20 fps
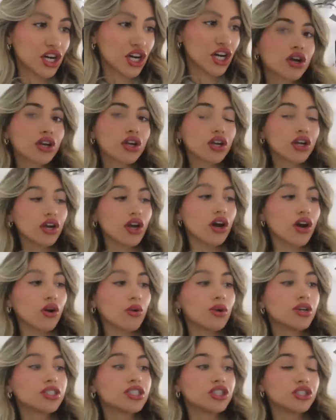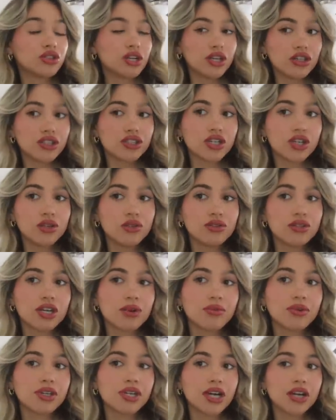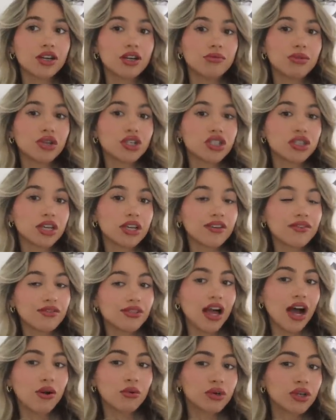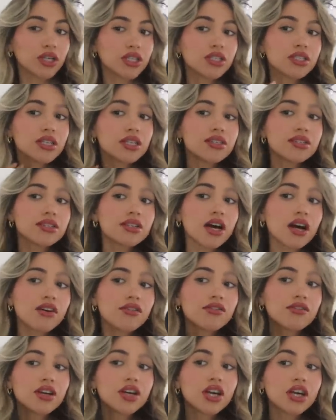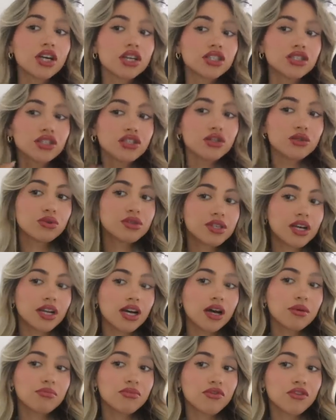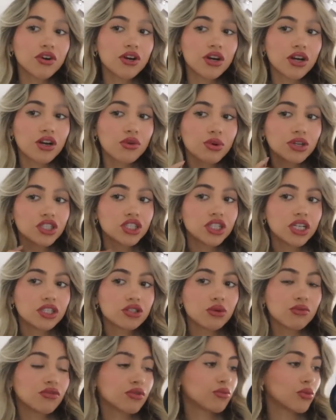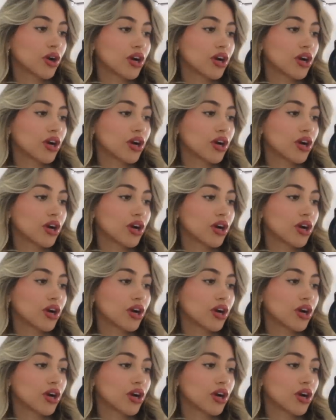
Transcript: are gonna go to Trader Joe's and we're gonna get her a bunch of like flowers and stuff to set up for her when she gets home from